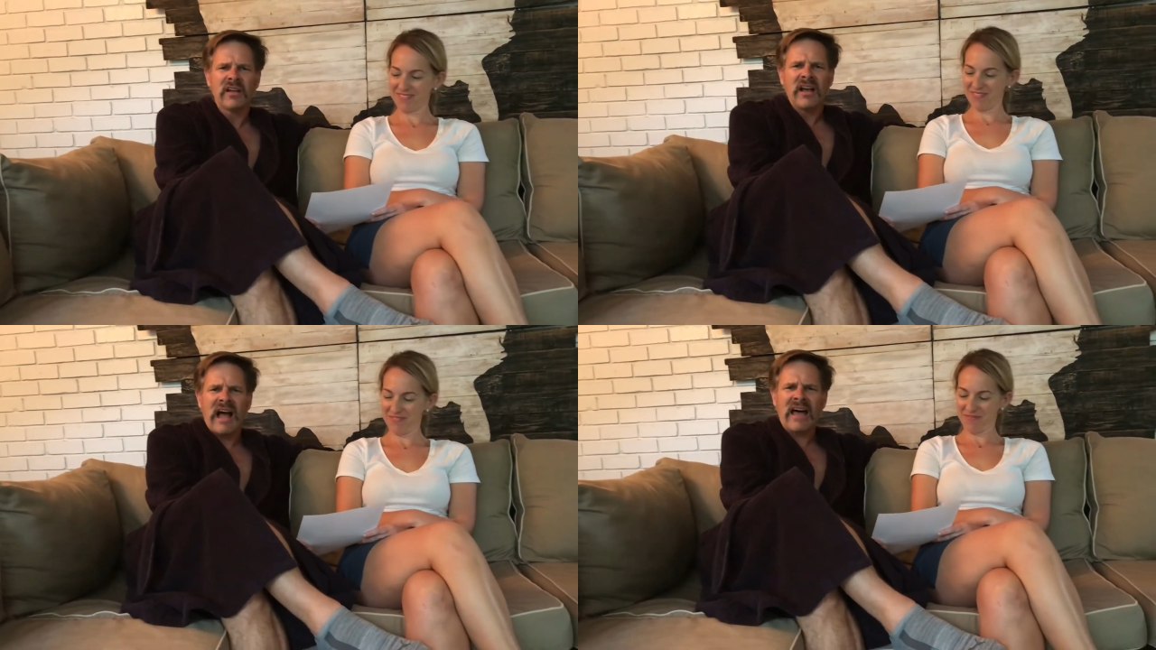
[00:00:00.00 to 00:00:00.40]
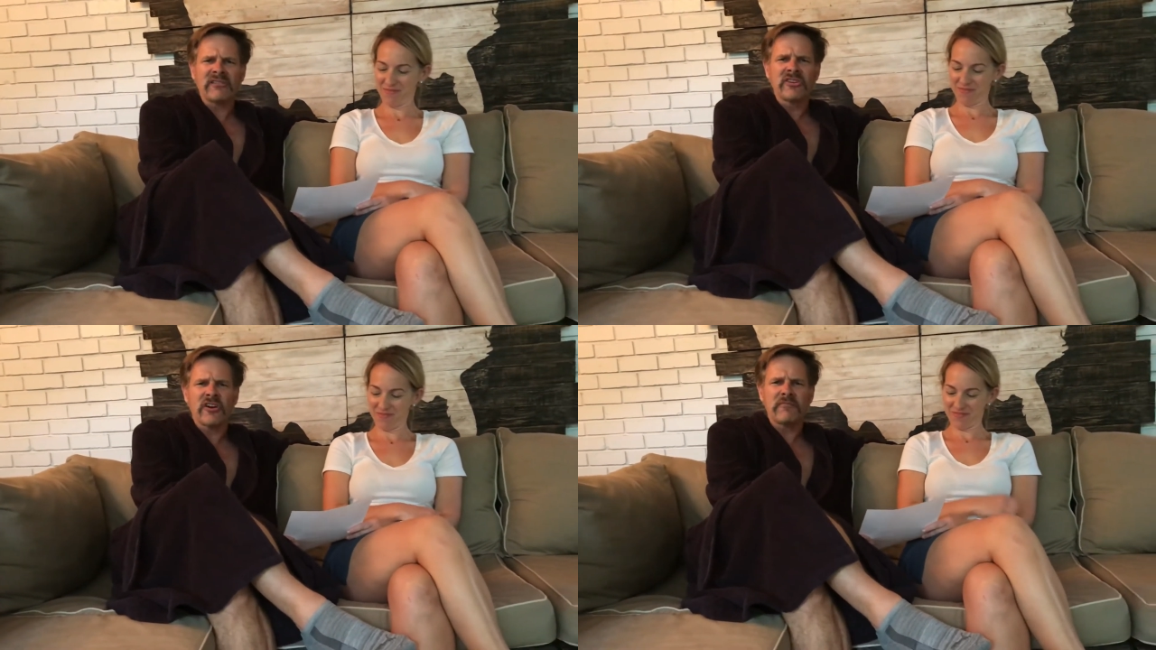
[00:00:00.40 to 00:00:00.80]
Speaker 1: I don't
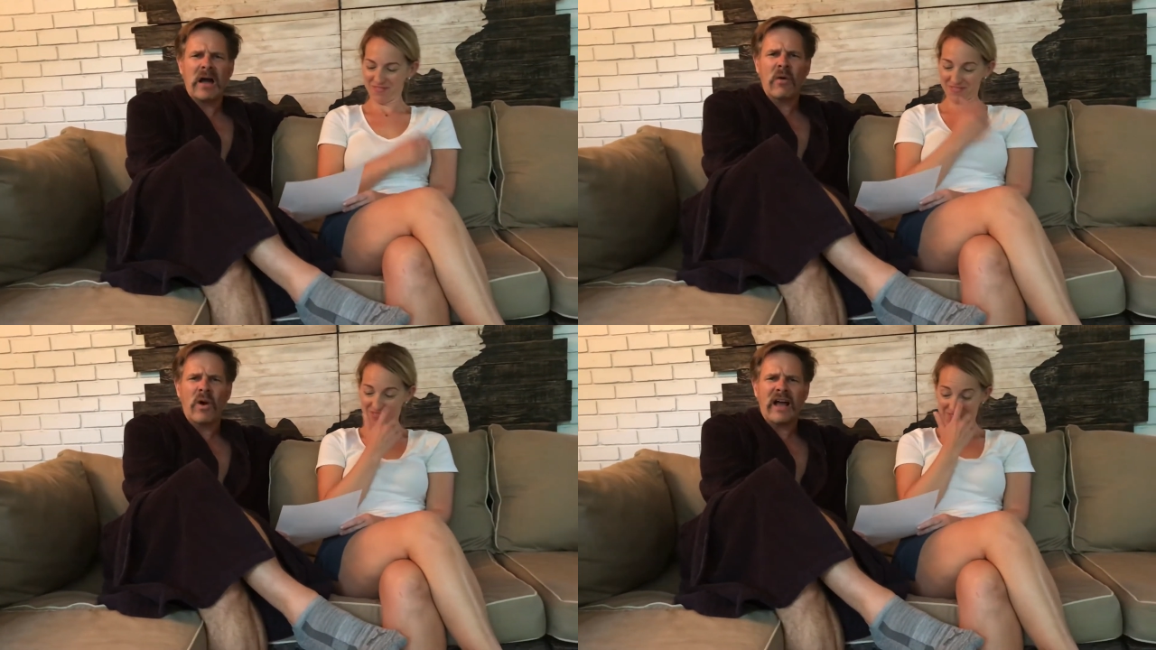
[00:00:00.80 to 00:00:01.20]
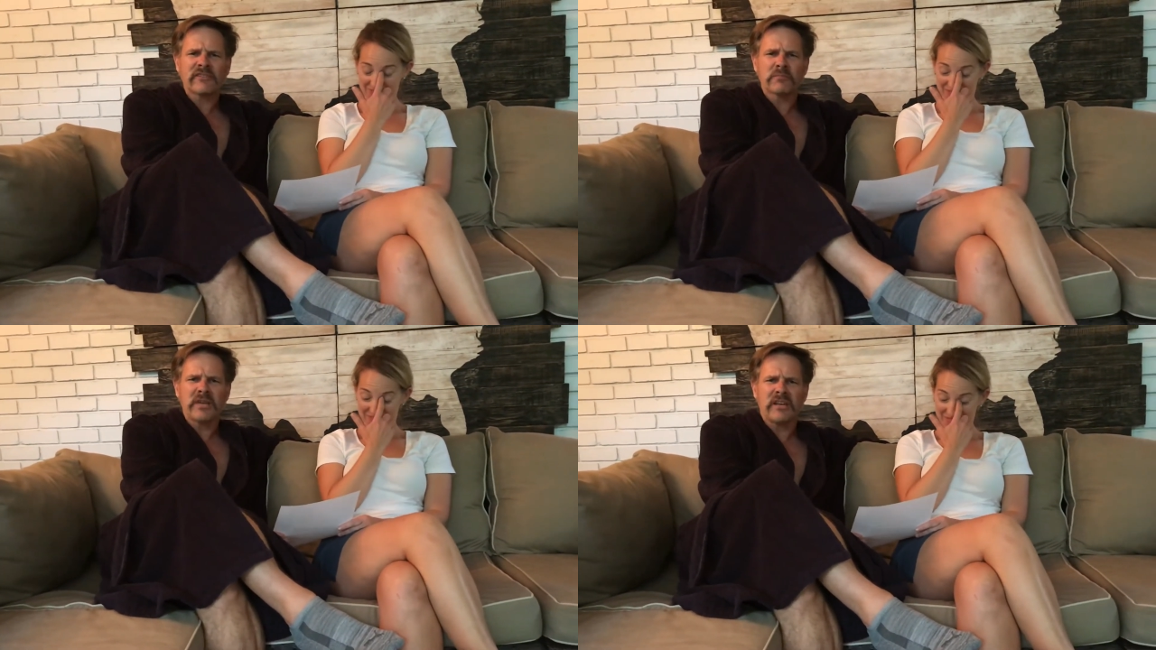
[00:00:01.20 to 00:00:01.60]
know if my wife's
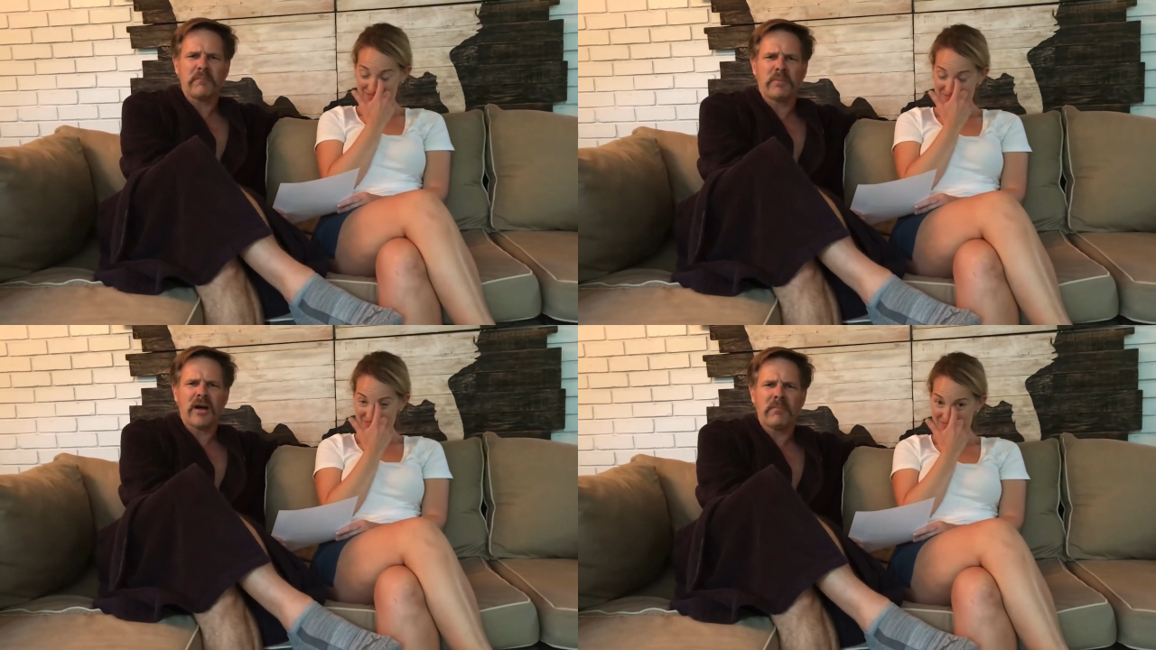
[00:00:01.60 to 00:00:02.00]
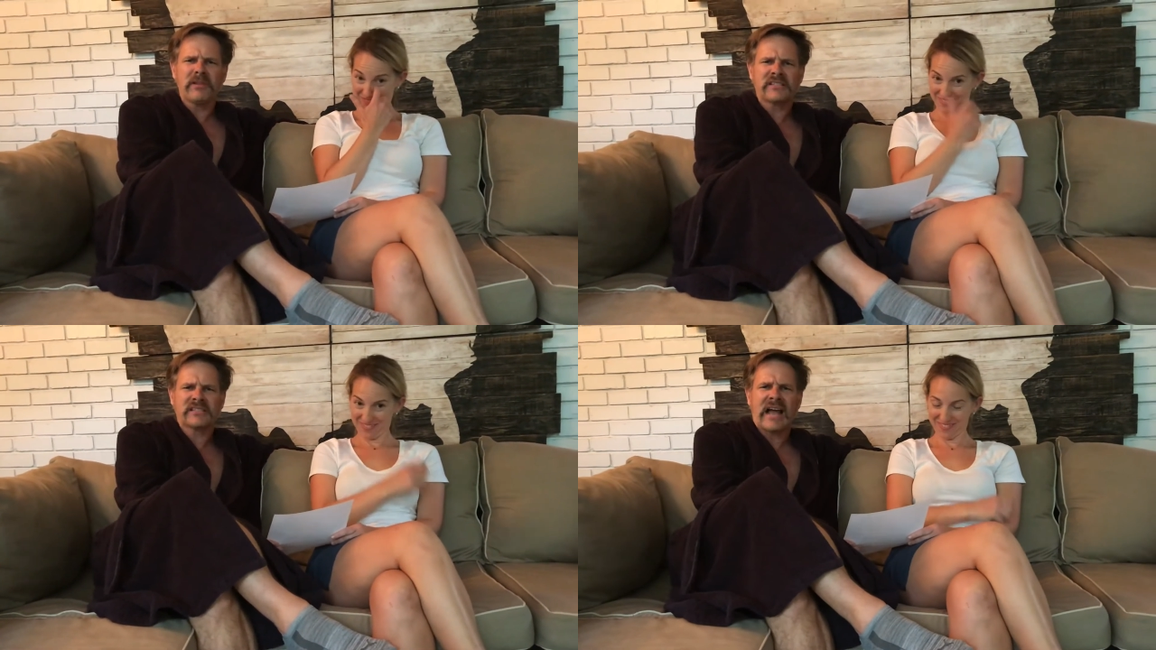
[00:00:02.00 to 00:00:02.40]
been at
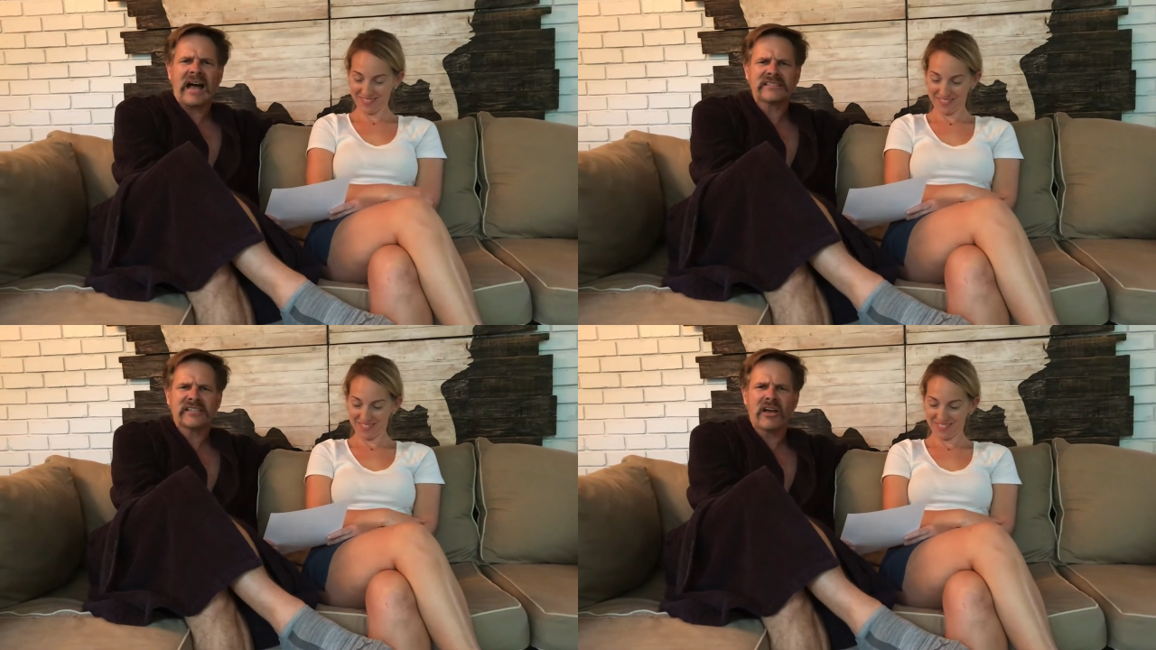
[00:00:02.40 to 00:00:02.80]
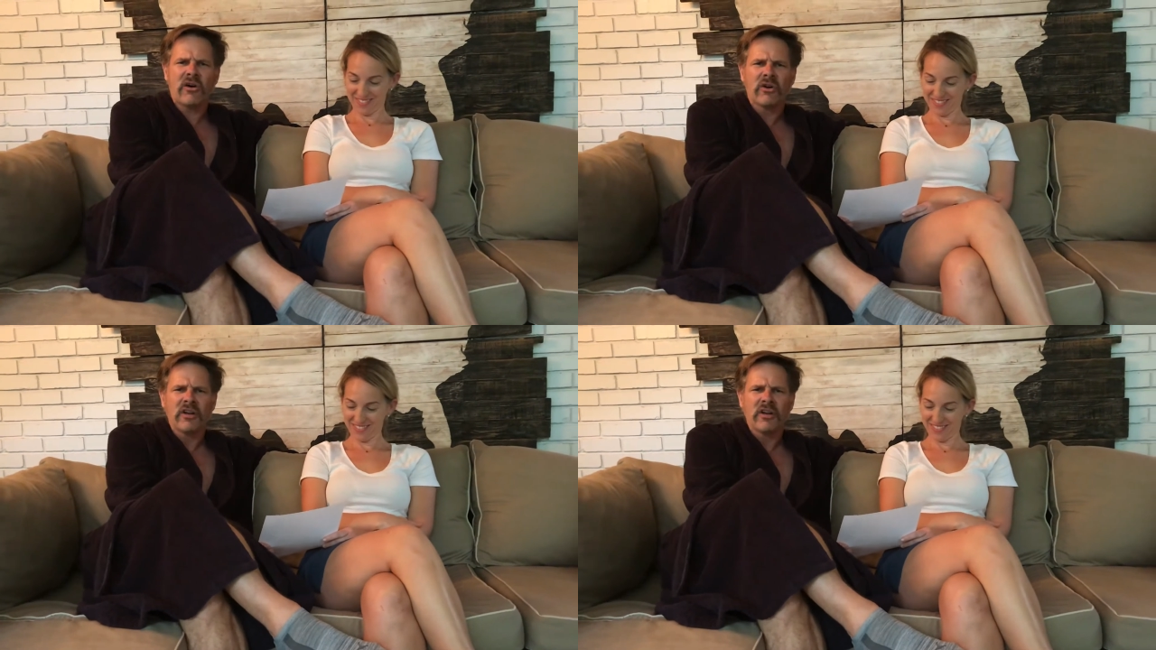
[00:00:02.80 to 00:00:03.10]
Publix, Costco,